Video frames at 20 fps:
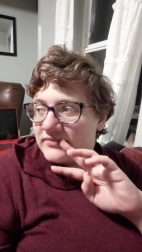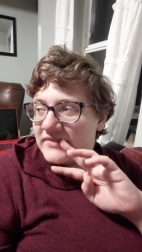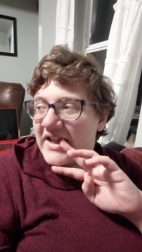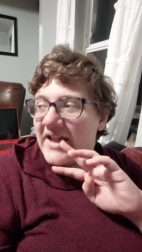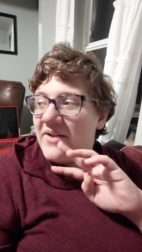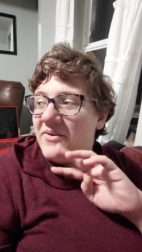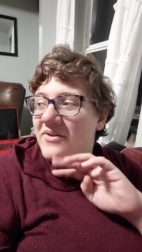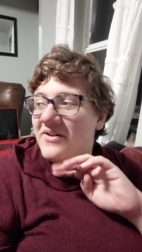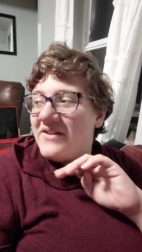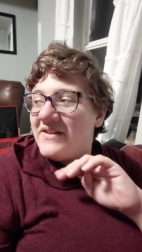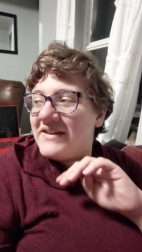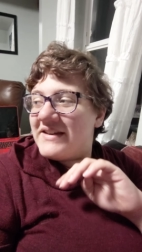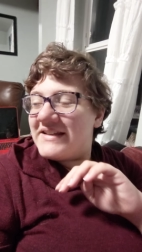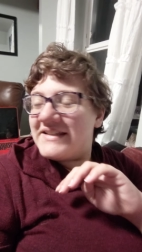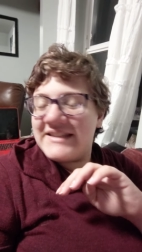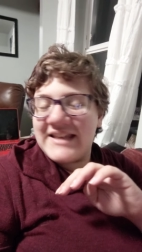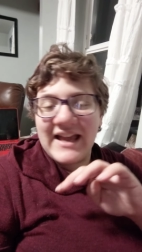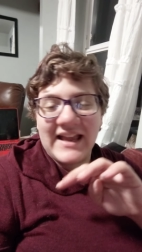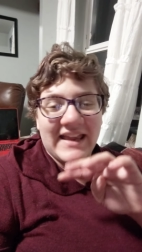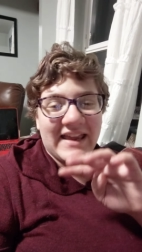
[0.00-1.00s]
will in a
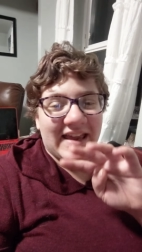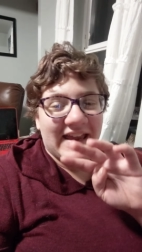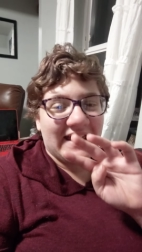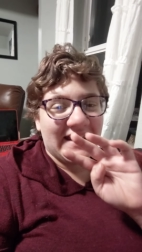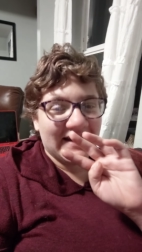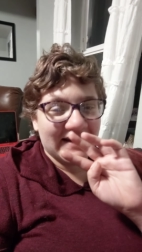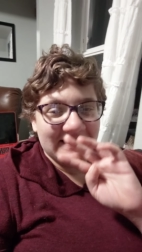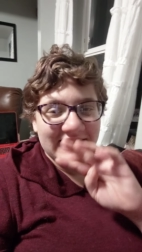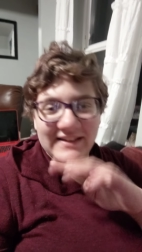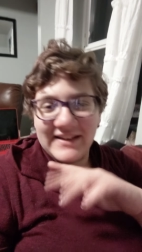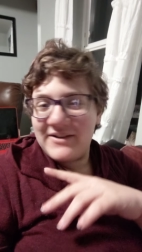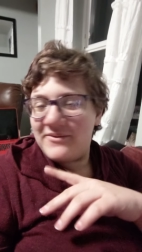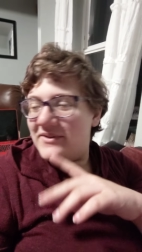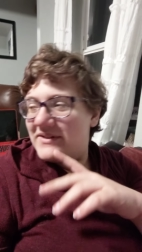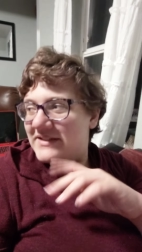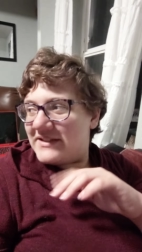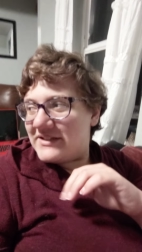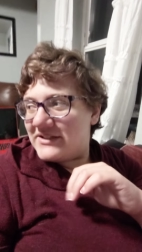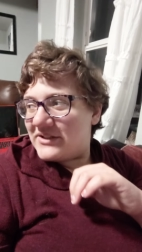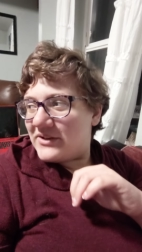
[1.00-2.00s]
second. He
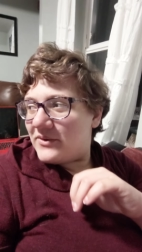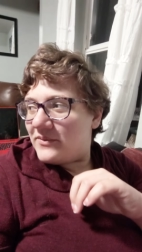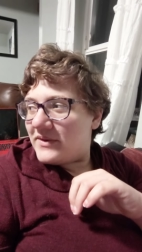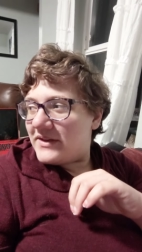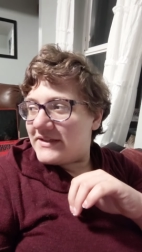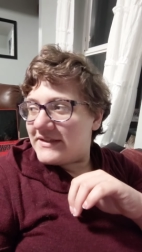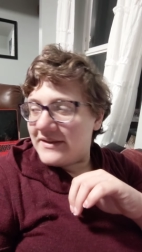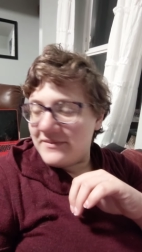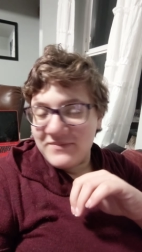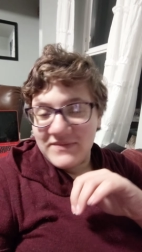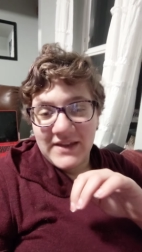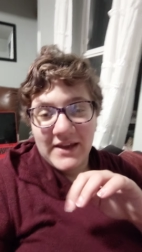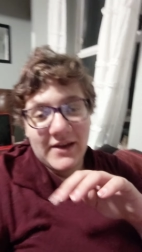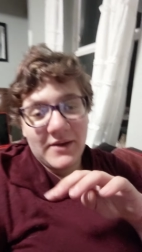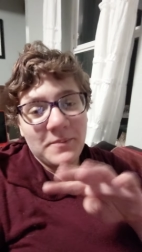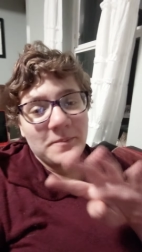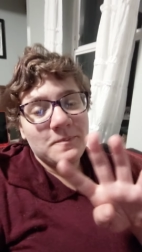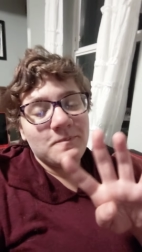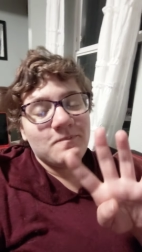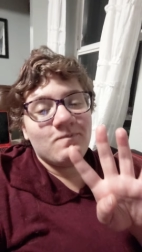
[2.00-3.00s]
wants to show me
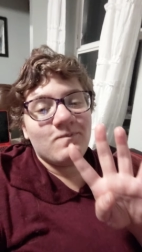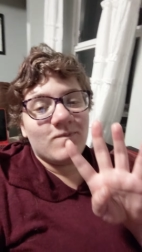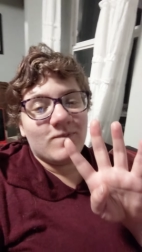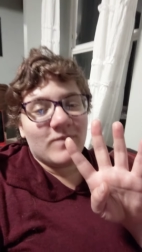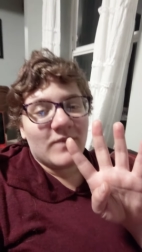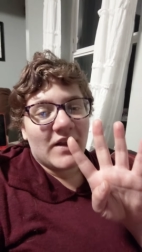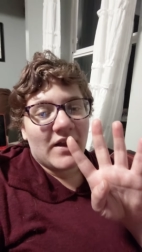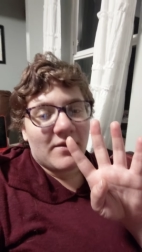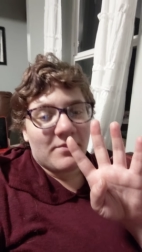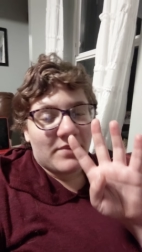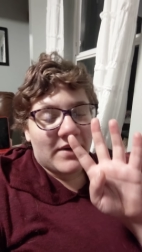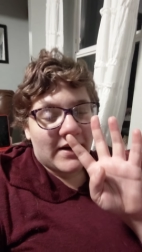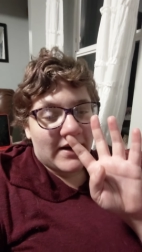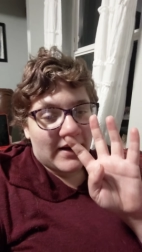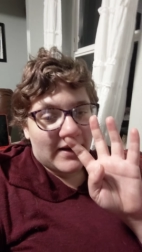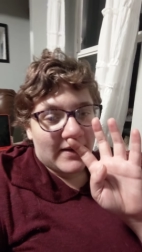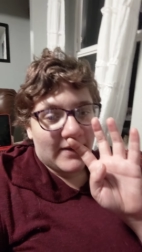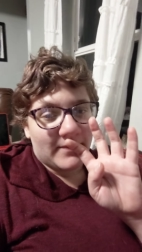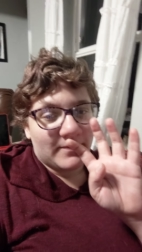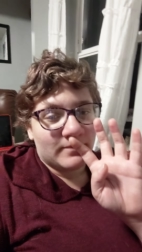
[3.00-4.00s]
something. But
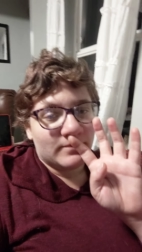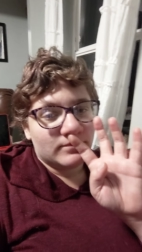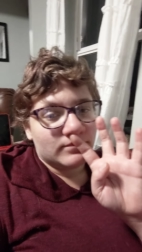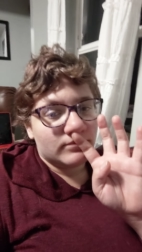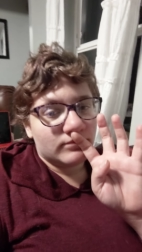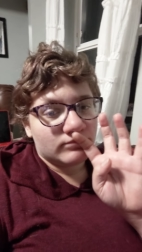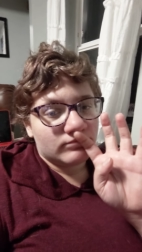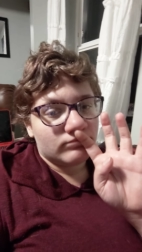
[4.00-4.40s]
I